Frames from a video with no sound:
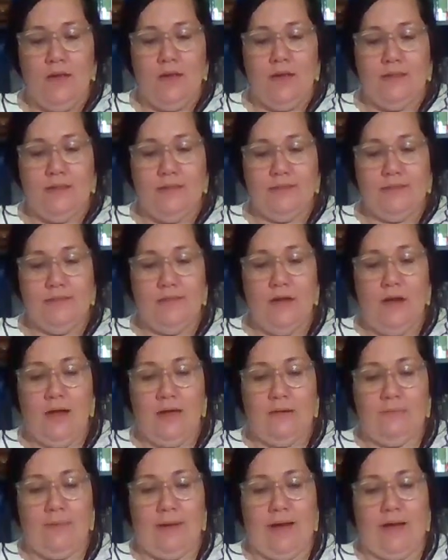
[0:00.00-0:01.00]
Let's
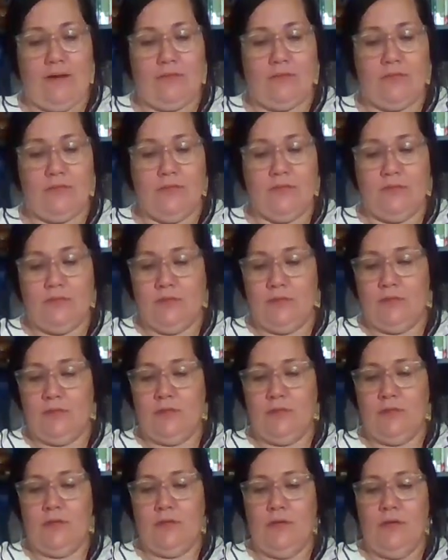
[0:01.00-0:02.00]
talk about
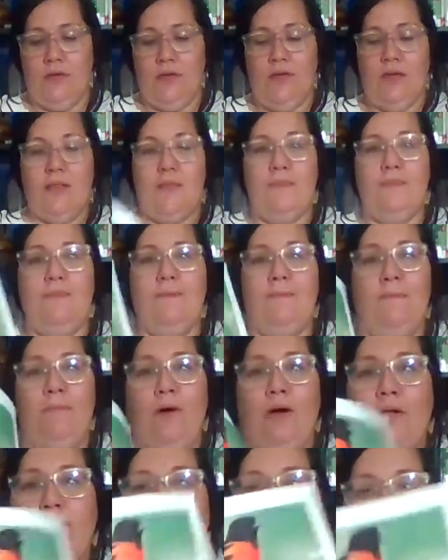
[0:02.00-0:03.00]
the
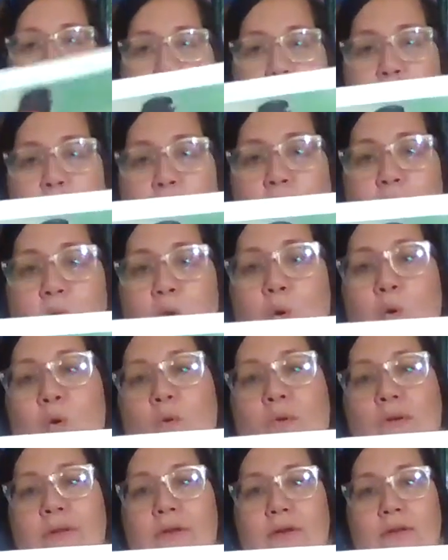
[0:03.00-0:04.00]
Baltimore
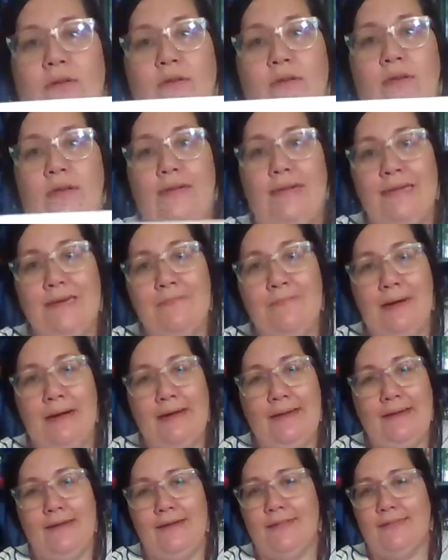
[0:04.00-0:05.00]
Oriole. You
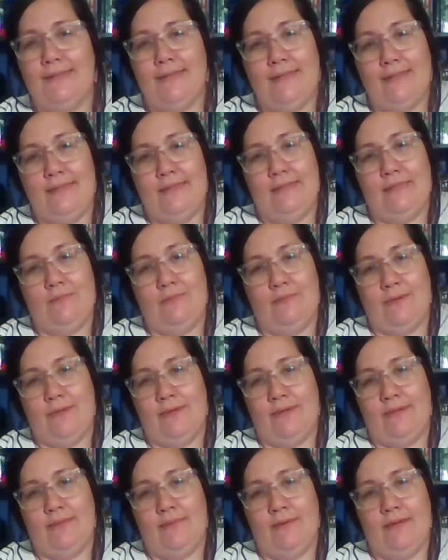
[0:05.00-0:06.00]
might not see this
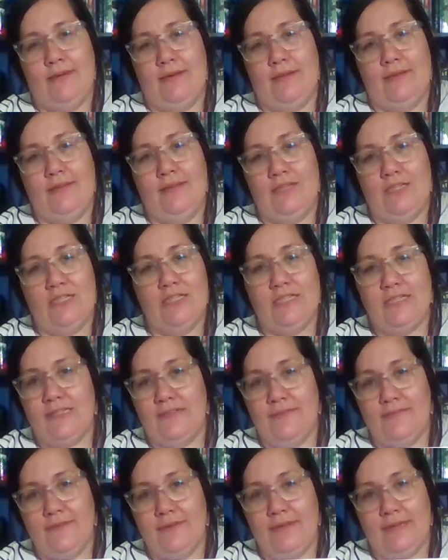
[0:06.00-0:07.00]
bird unless you
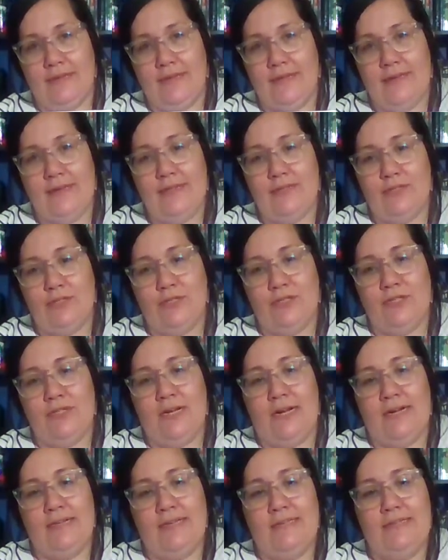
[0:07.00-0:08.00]
live in the eastern
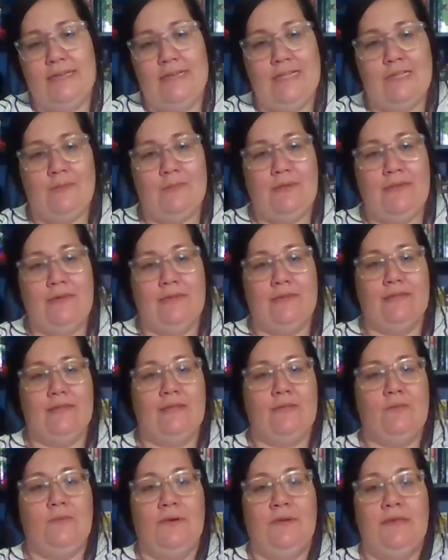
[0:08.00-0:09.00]
United States, because
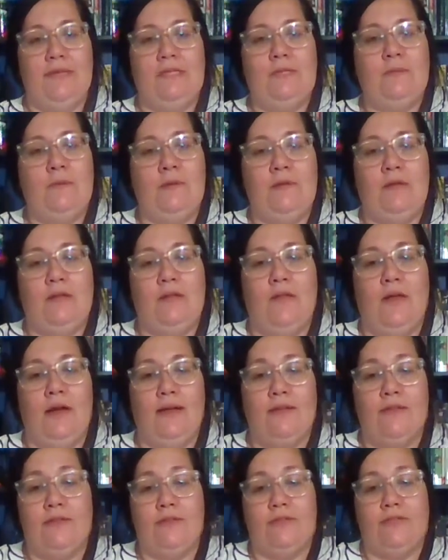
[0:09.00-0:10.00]
that's where they spend a lot
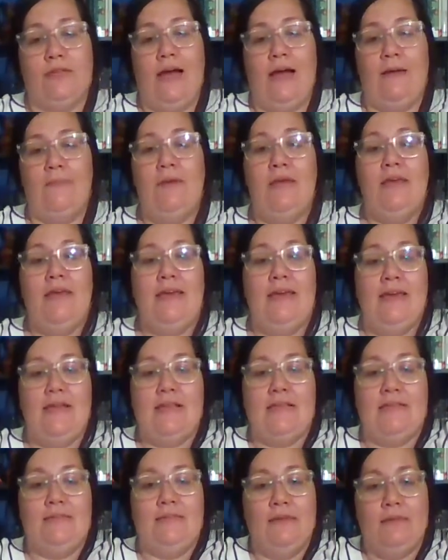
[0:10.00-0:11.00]
of their time in
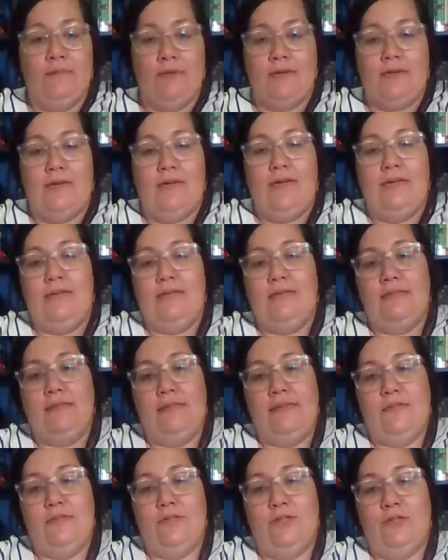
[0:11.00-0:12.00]
the summer, is
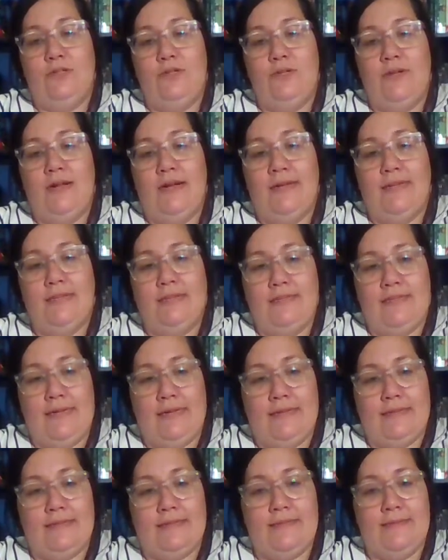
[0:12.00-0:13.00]
eastern United
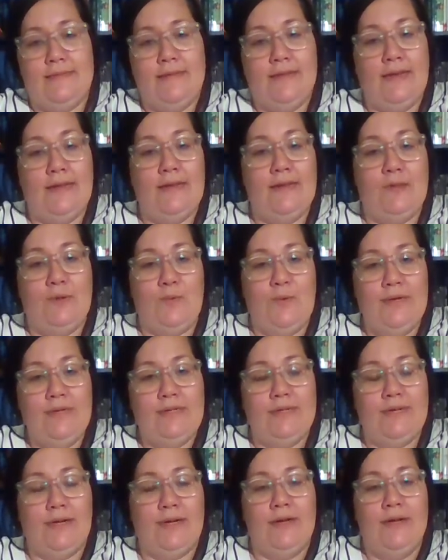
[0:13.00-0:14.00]
States. And in the
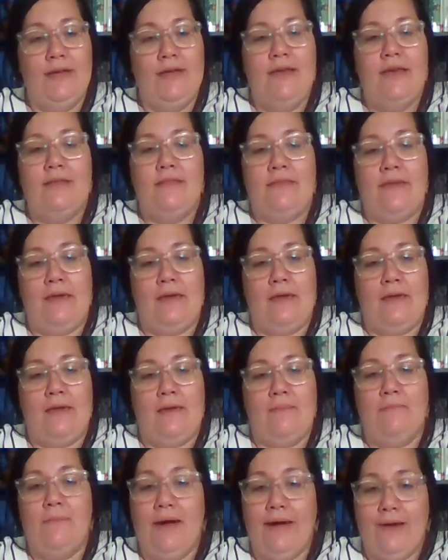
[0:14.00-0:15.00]
winter, they
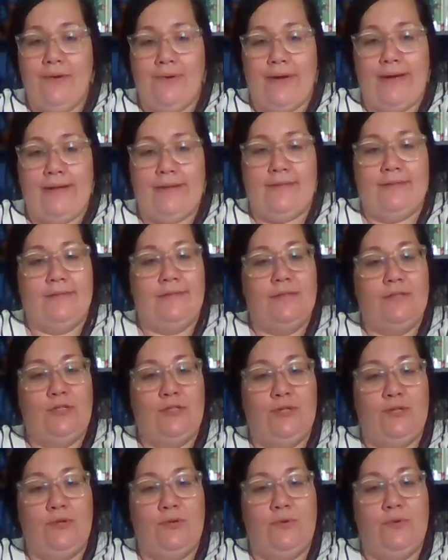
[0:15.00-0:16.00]
migrate
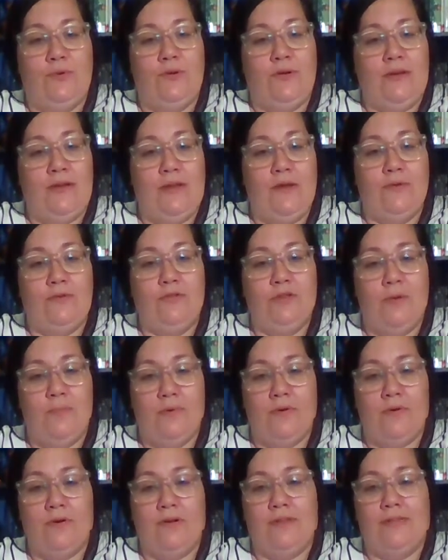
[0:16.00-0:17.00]
to
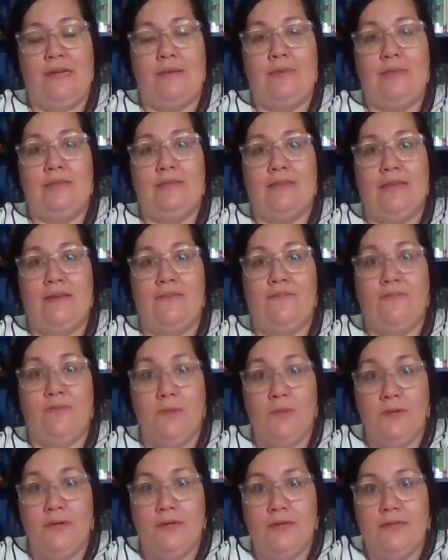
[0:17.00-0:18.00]
neotropical climates like
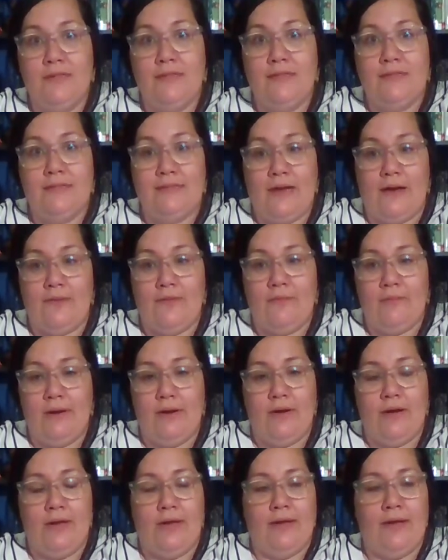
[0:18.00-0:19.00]
Florida and South
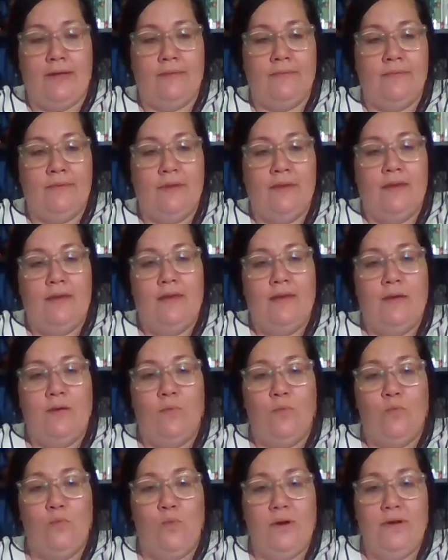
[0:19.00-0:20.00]
America.
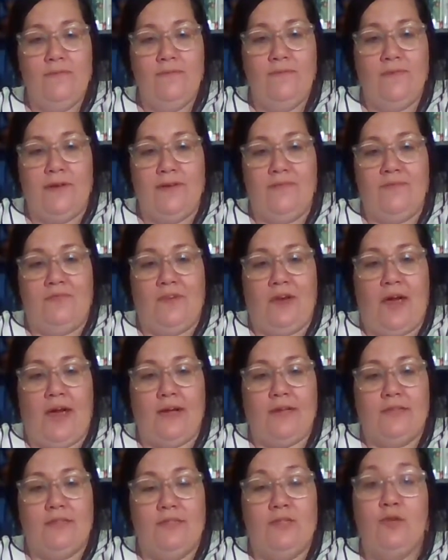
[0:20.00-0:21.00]
One fun
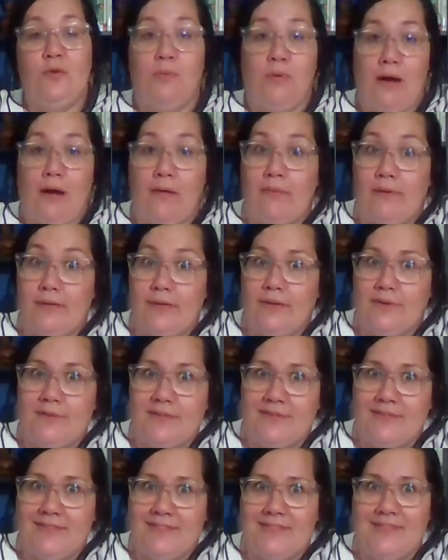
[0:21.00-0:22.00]
fact, and you probably know
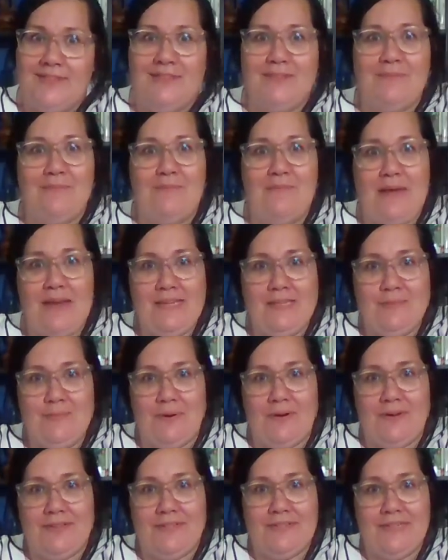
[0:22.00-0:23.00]
this, there's a
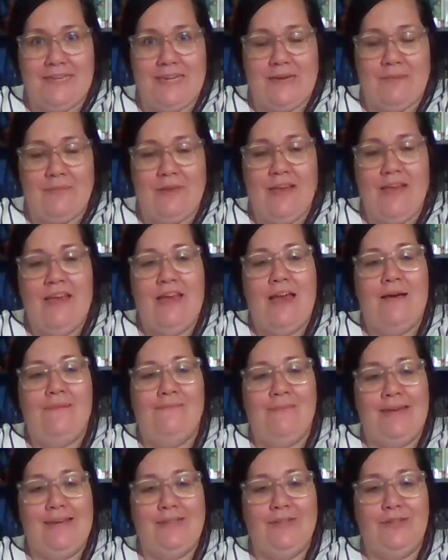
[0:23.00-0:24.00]
baseball team, a
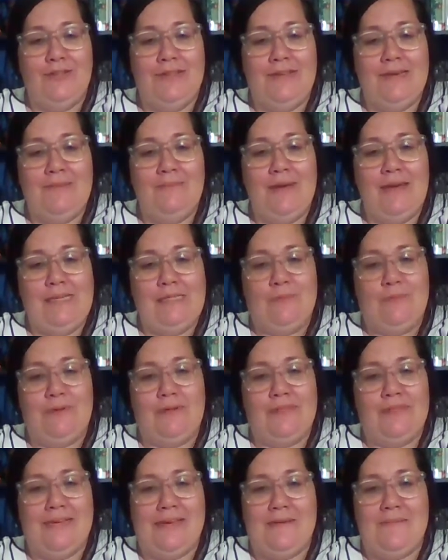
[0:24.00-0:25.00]
Major League Baseball
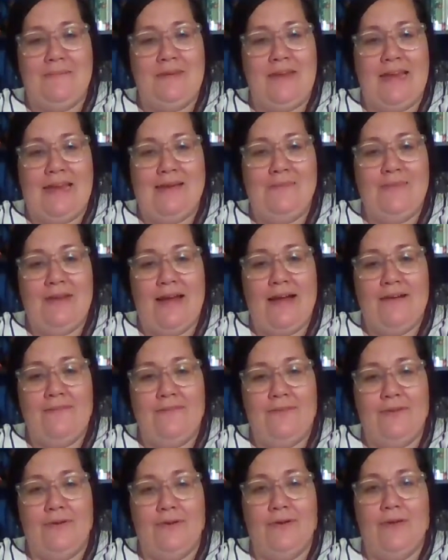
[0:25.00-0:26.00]
team named
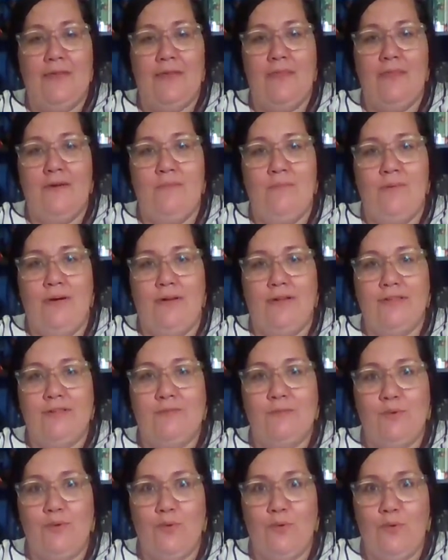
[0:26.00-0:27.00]
after the
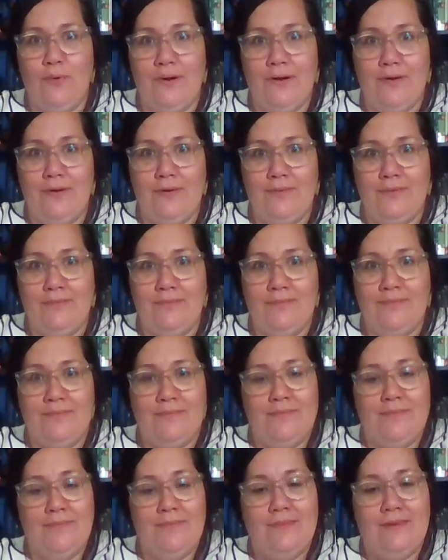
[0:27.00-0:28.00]
Baltimore Oriole.
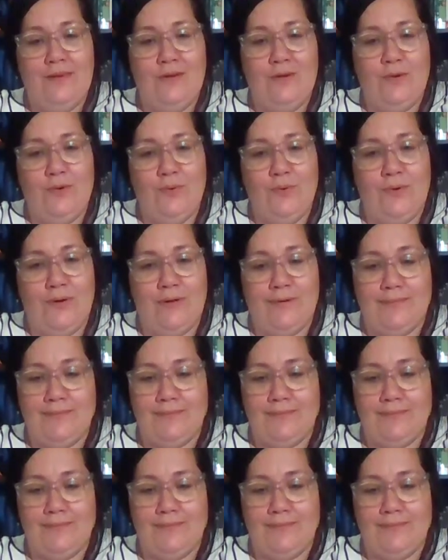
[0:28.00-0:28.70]
Cool.